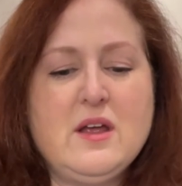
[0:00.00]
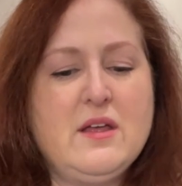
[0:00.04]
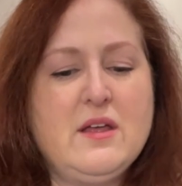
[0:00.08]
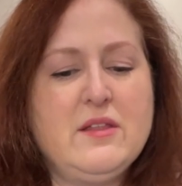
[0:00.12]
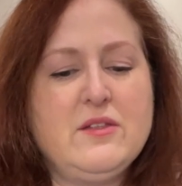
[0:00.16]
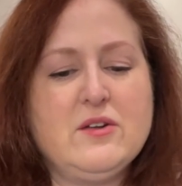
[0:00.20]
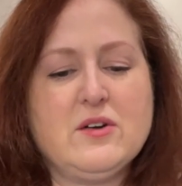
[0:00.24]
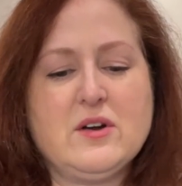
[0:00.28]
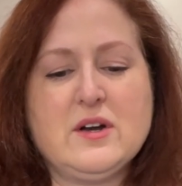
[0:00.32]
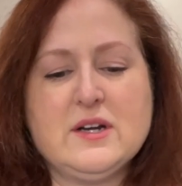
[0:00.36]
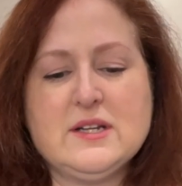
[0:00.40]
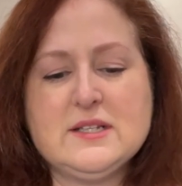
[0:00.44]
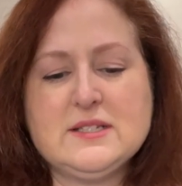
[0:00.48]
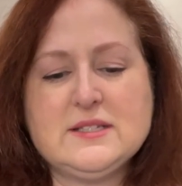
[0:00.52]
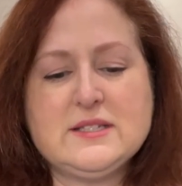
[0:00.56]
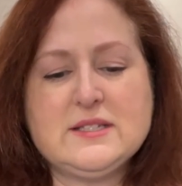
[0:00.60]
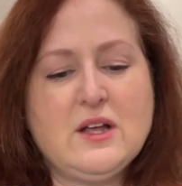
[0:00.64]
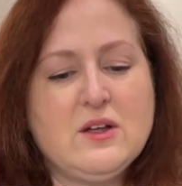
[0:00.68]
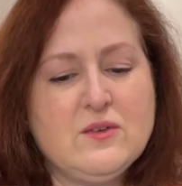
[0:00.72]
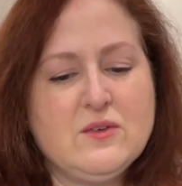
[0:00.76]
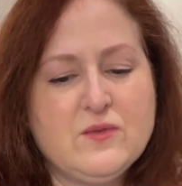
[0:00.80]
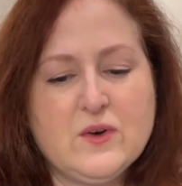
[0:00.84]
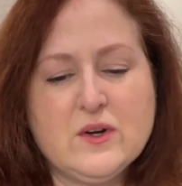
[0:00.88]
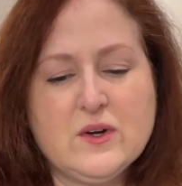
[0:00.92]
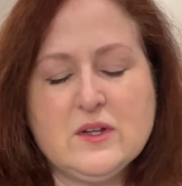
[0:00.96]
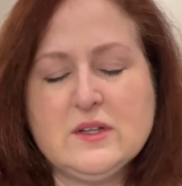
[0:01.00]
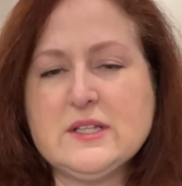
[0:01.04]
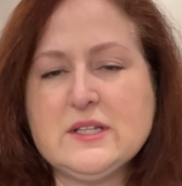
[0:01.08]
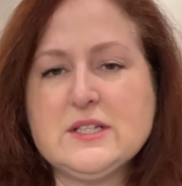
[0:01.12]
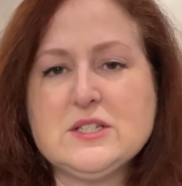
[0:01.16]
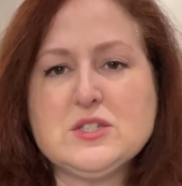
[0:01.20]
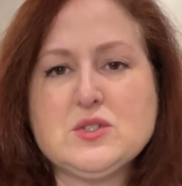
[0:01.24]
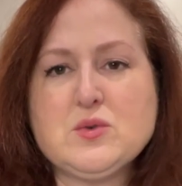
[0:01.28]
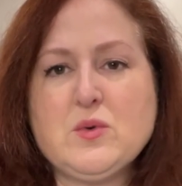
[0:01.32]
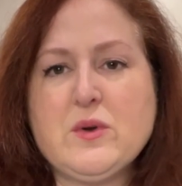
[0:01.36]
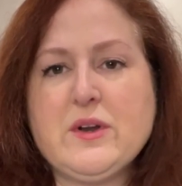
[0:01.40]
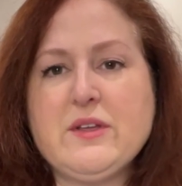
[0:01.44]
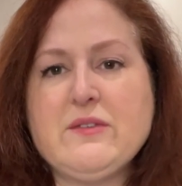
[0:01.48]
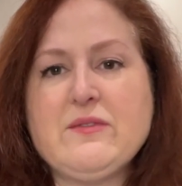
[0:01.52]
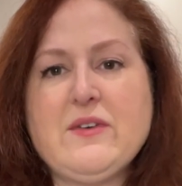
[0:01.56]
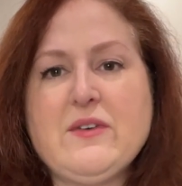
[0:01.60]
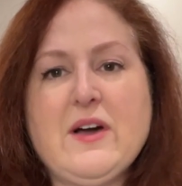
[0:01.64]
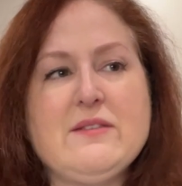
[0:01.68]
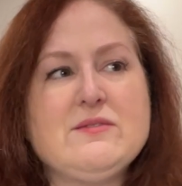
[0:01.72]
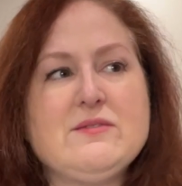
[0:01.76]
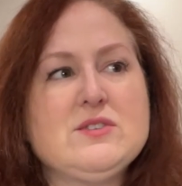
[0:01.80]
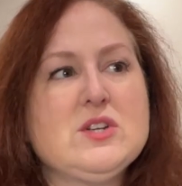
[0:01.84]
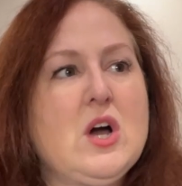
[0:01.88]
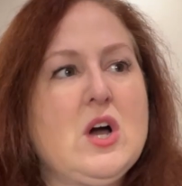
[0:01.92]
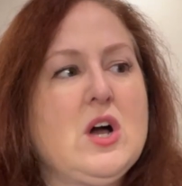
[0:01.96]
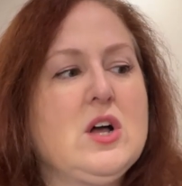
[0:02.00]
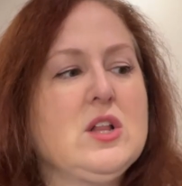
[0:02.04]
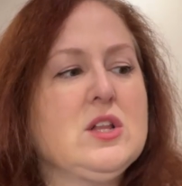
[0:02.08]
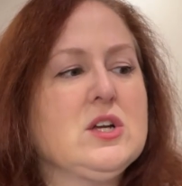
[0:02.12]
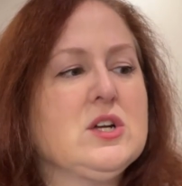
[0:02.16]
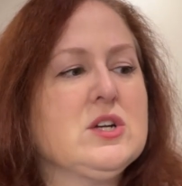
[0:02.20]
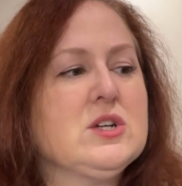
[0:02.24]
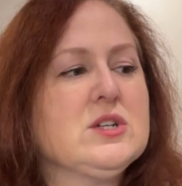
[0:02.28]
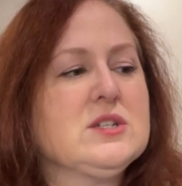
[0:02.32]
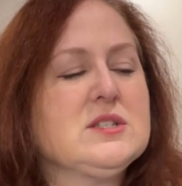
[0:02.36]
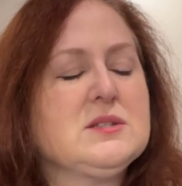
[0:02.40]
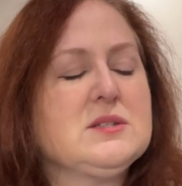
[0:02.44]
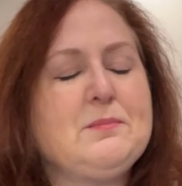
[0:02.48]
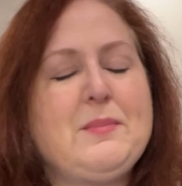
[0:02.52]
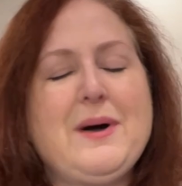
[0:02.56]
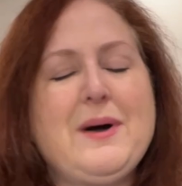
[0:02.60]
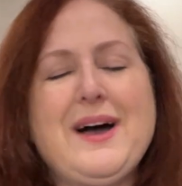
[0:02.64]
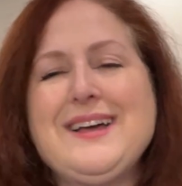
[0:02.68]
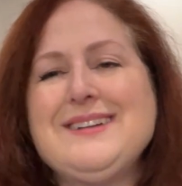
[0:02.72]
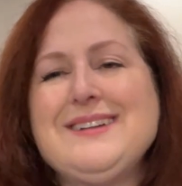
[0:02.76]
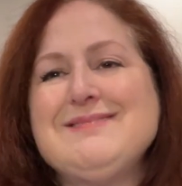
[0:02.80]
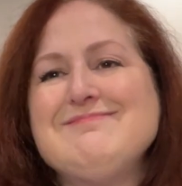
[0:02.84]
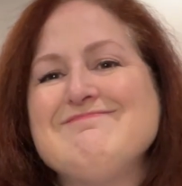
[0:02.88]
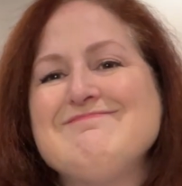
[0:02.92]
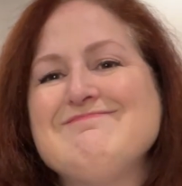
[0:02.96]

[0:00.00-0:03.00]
They're going to sell for at least $25, but